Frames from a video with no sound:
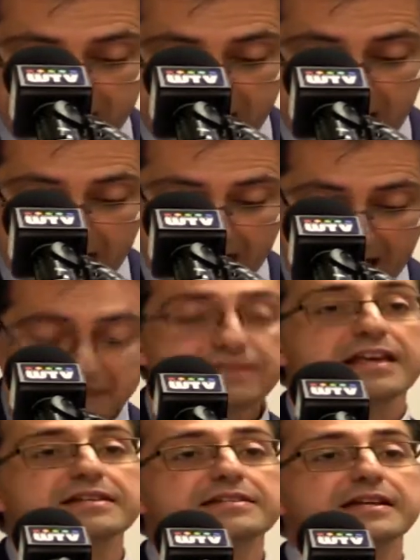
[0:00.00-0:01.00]
and the
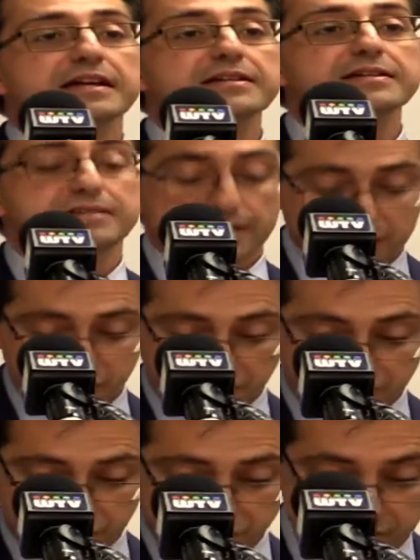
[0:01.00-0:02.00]
extent such
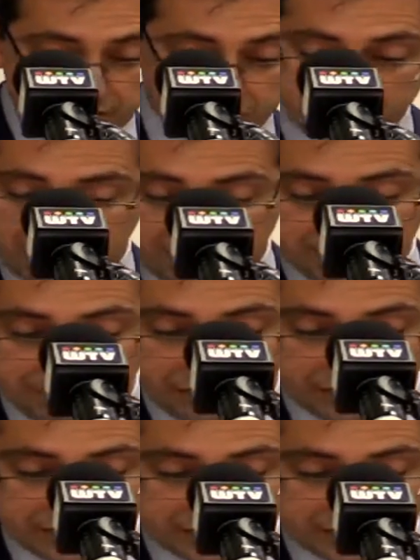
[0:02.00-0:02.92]
restriction imposes